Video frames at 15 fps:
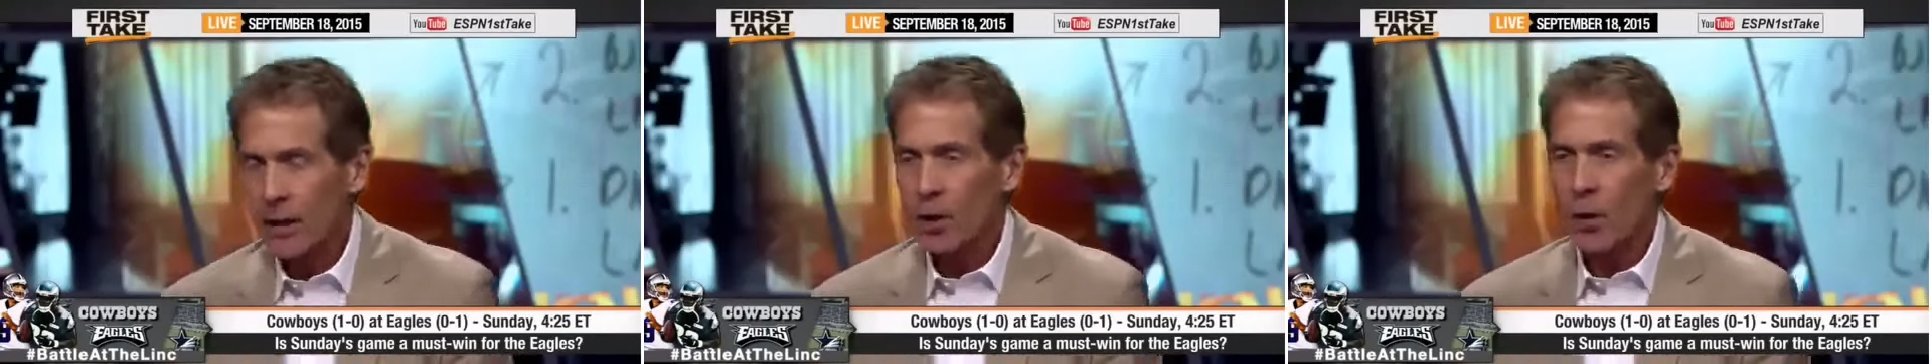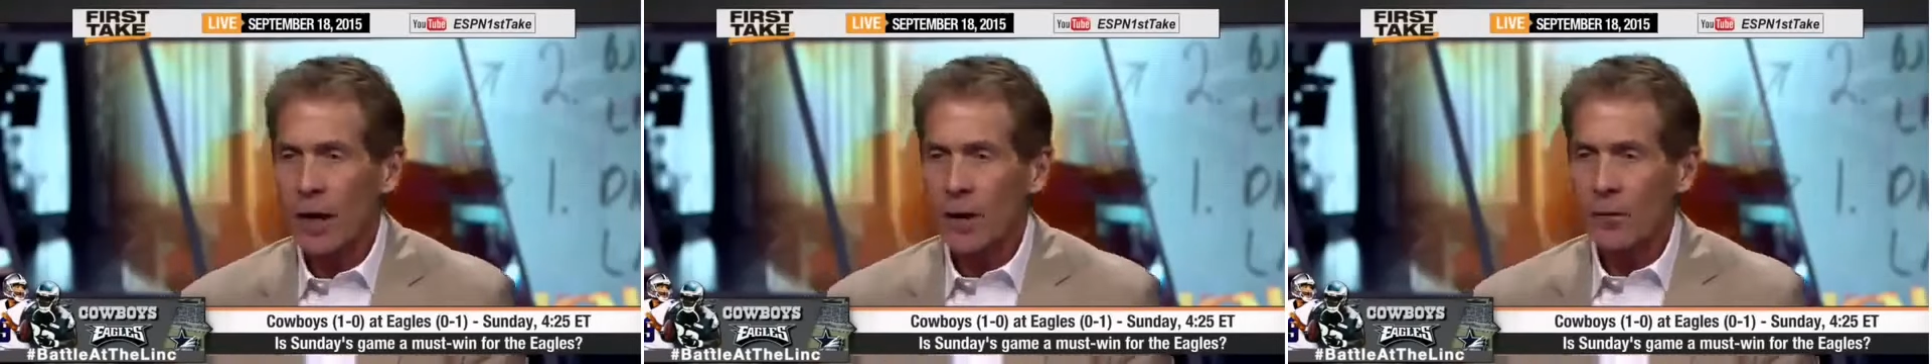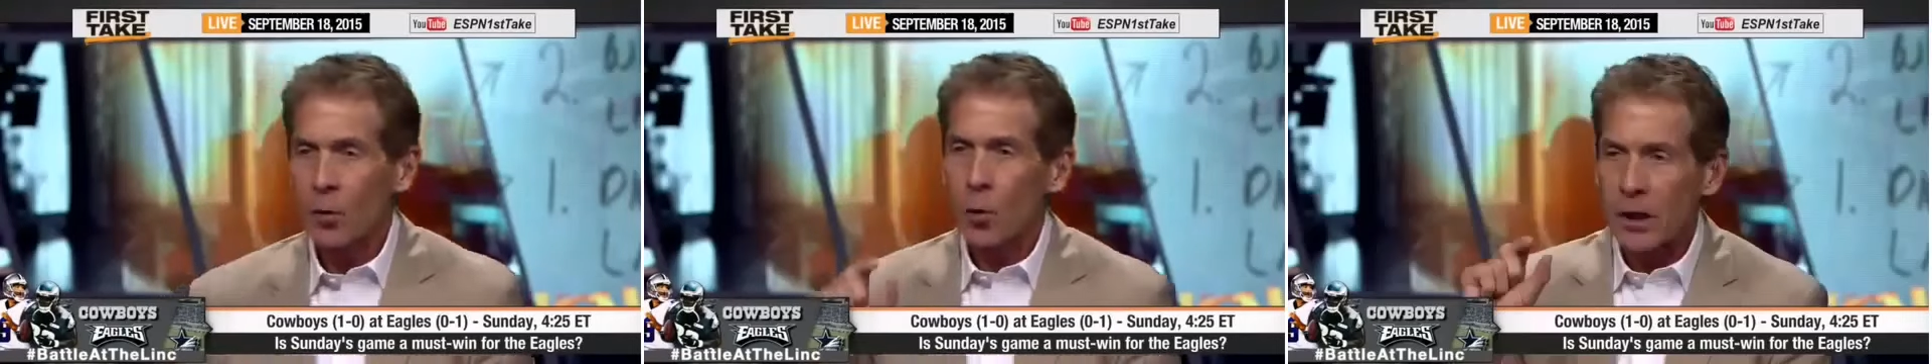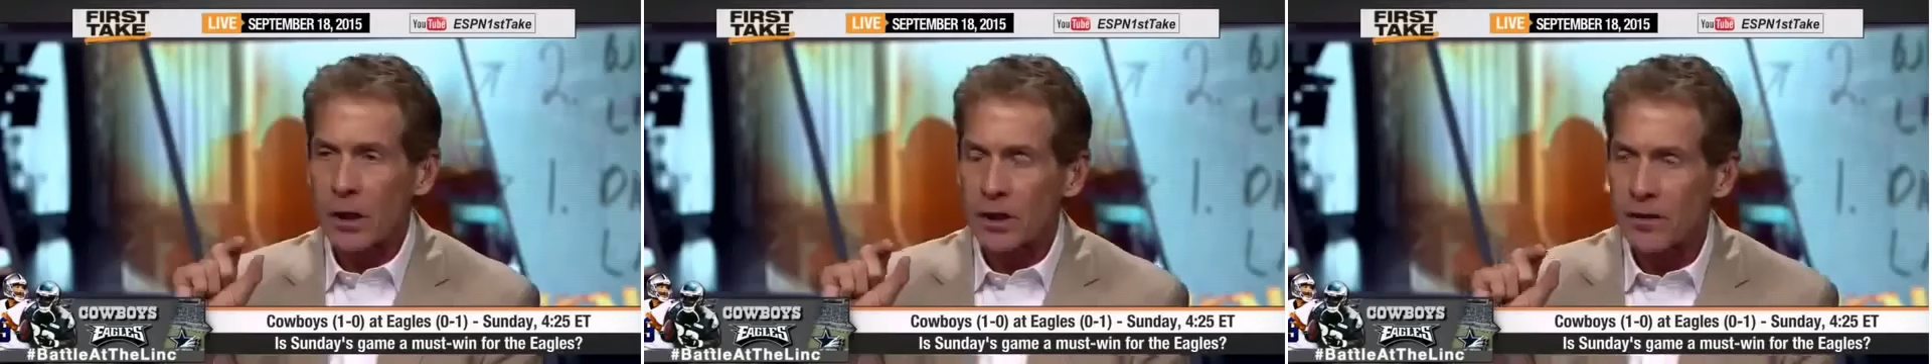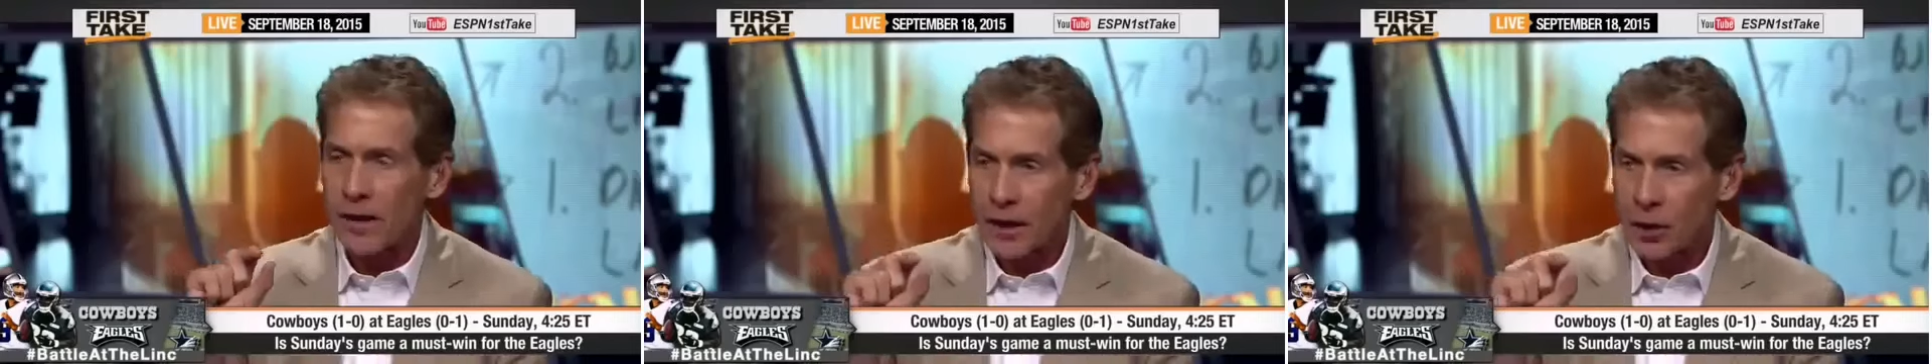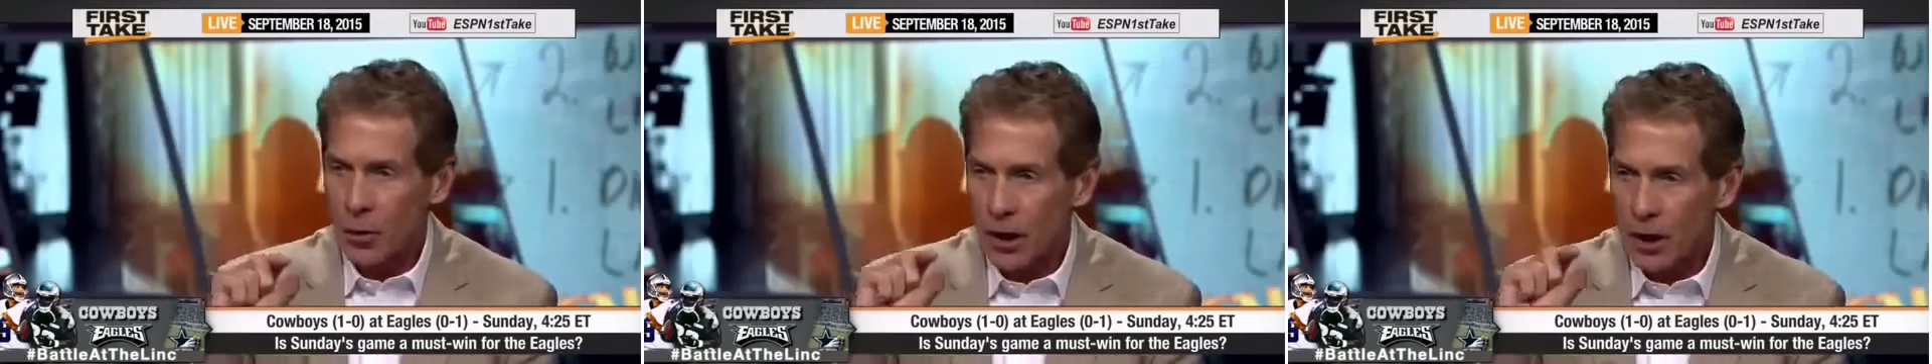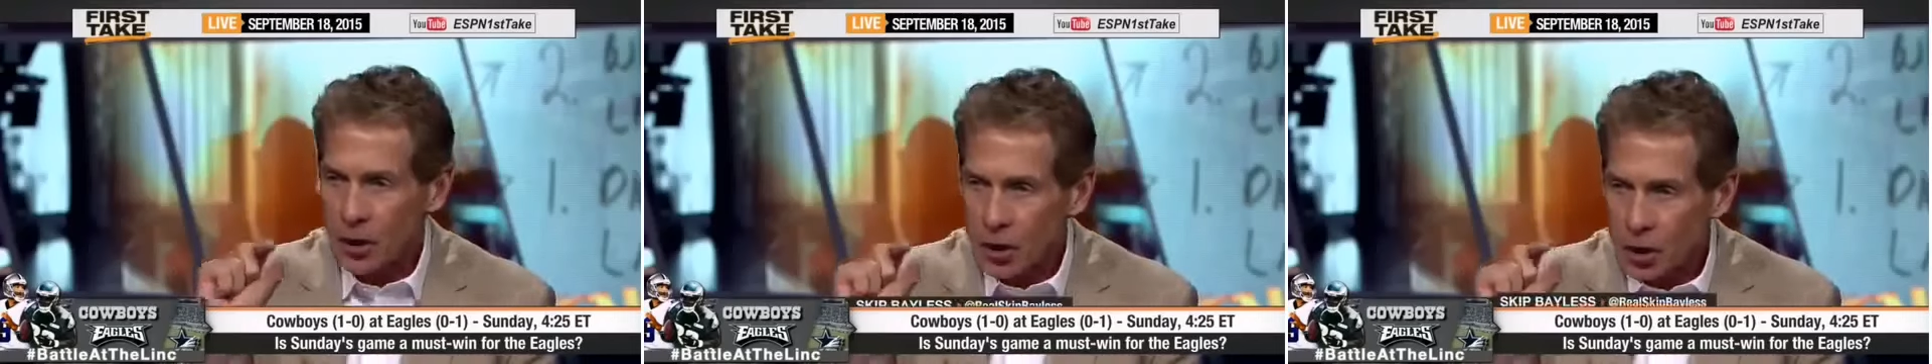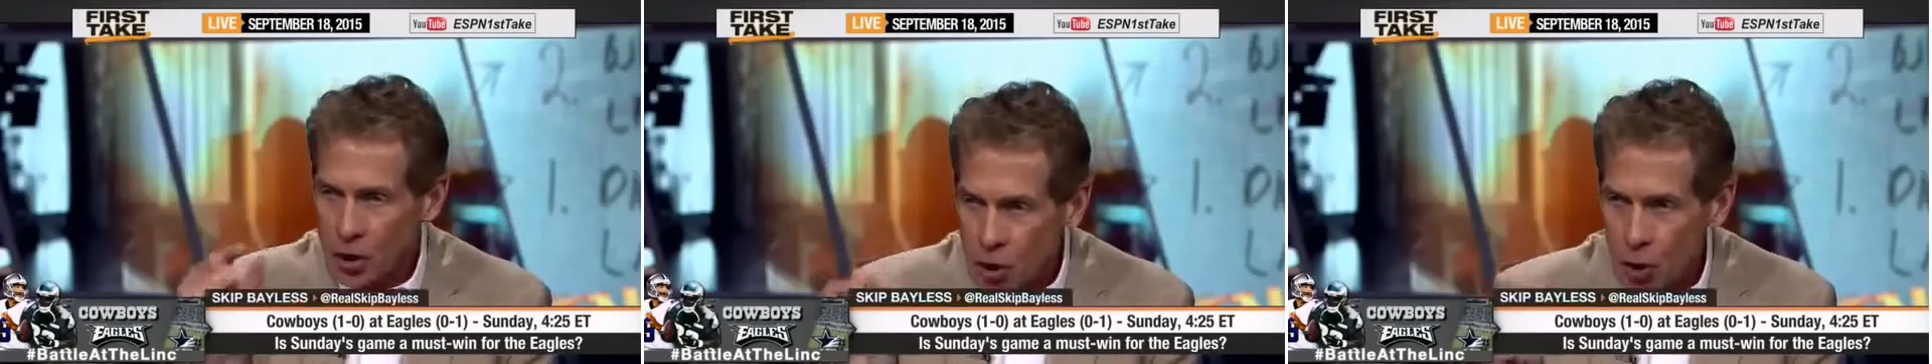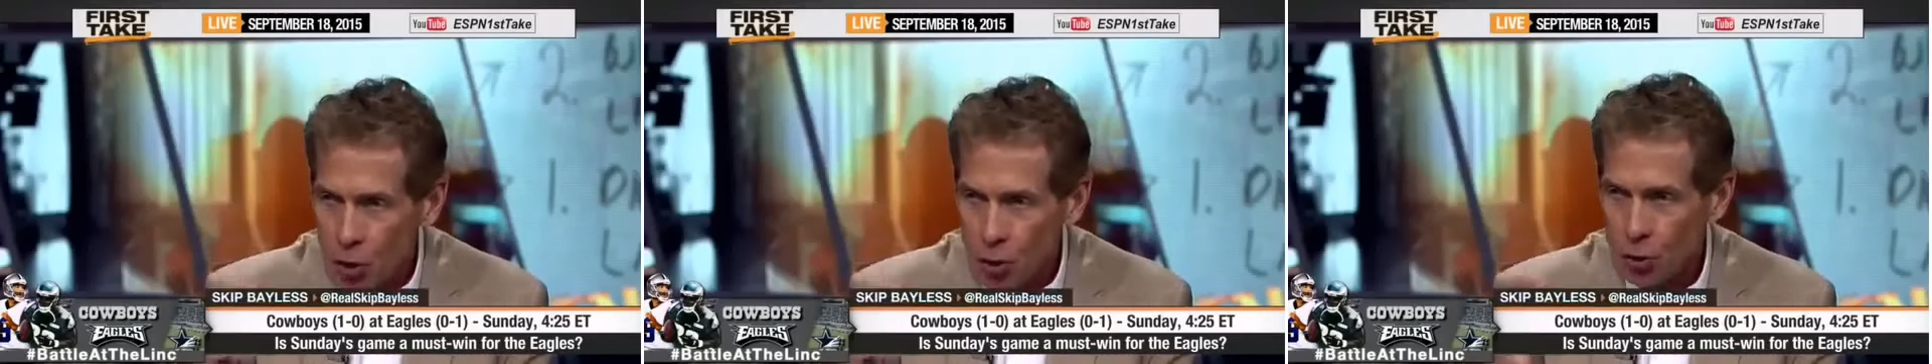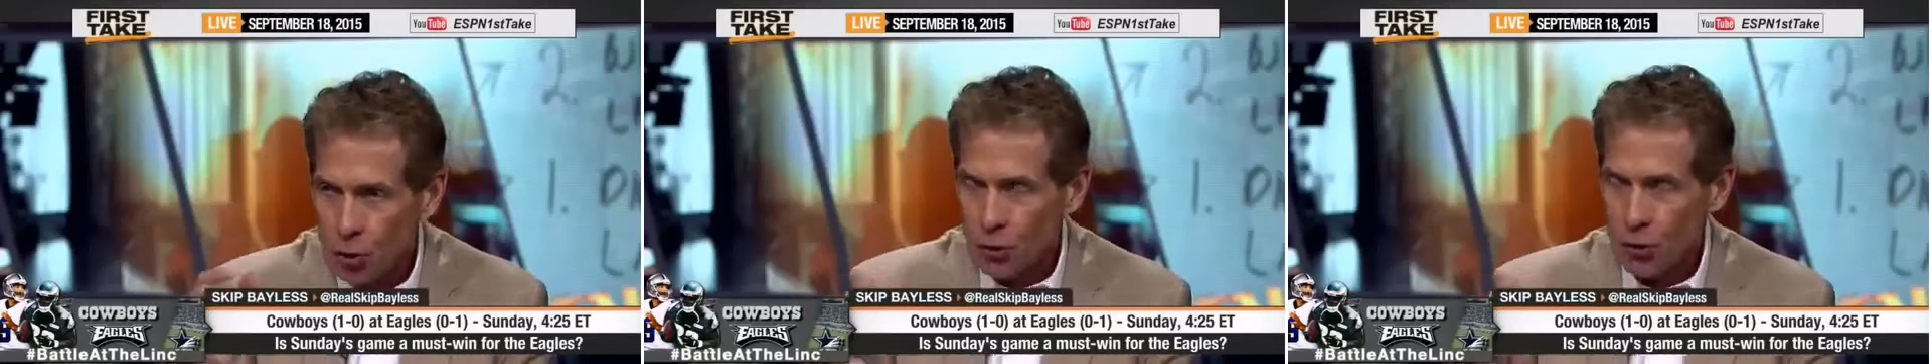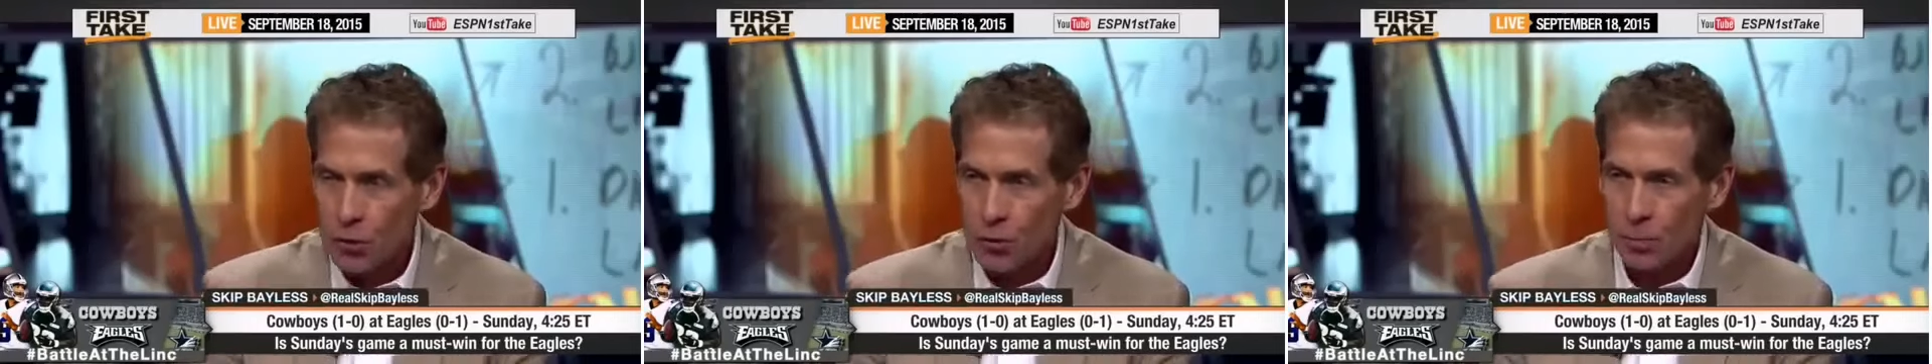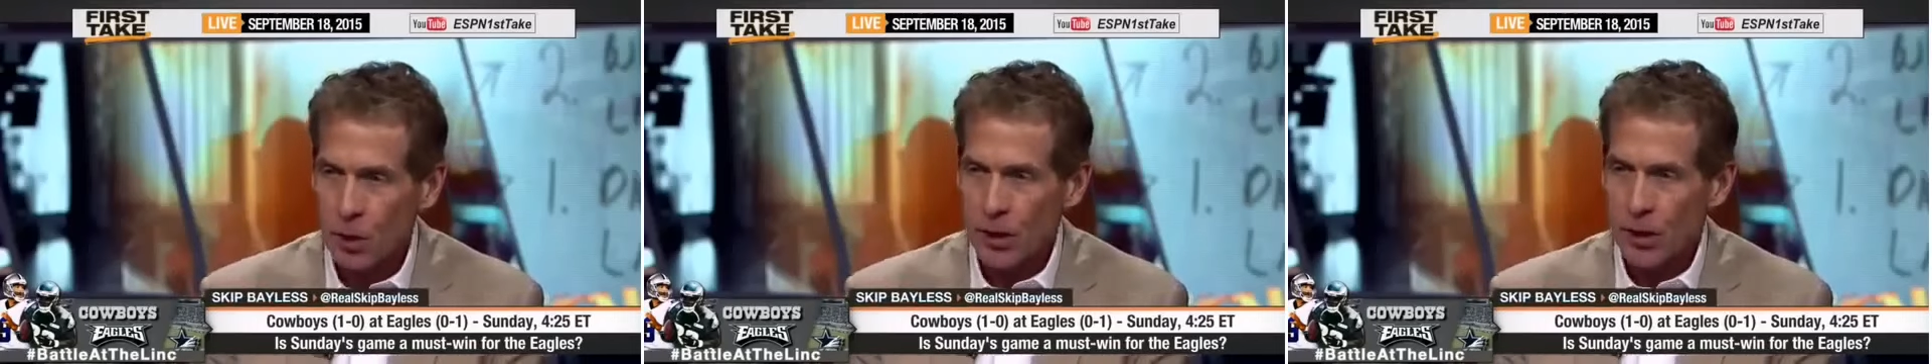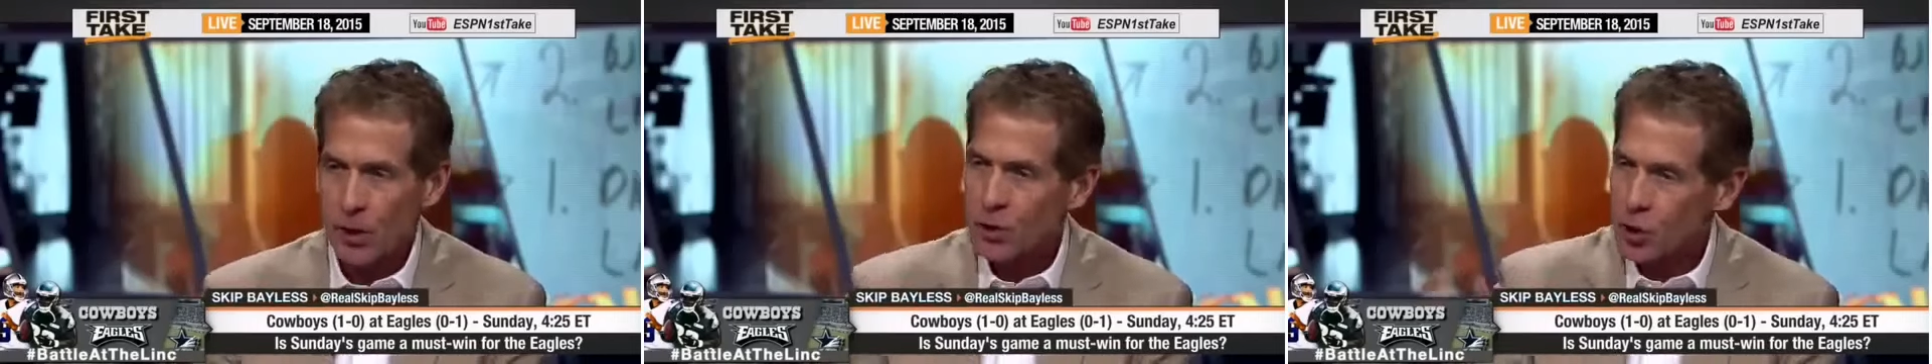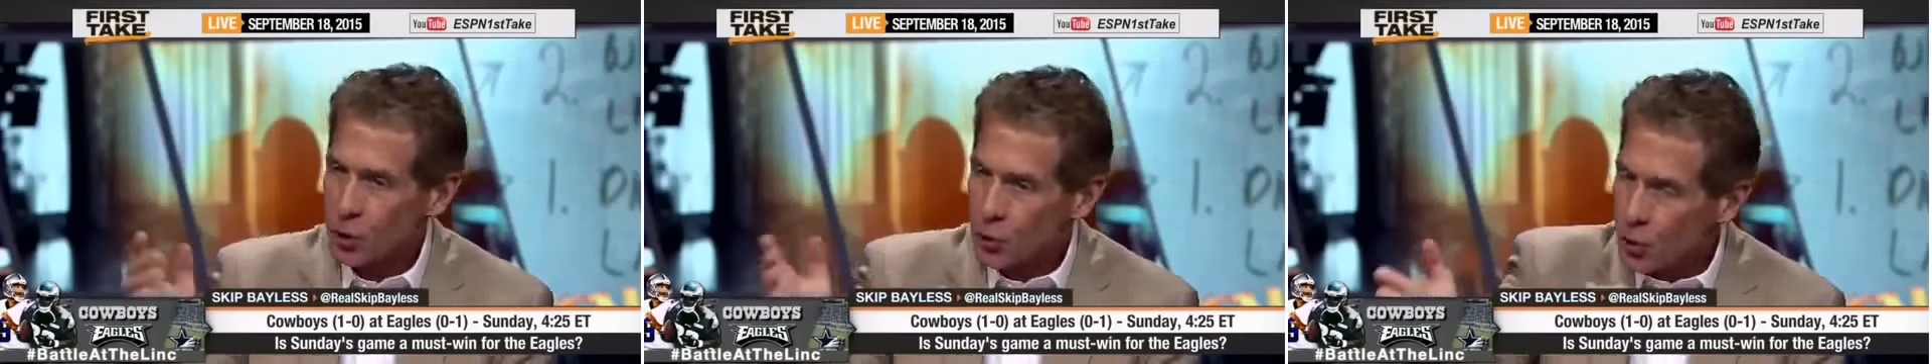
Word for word: I know how quickly that crowd can turn on those players.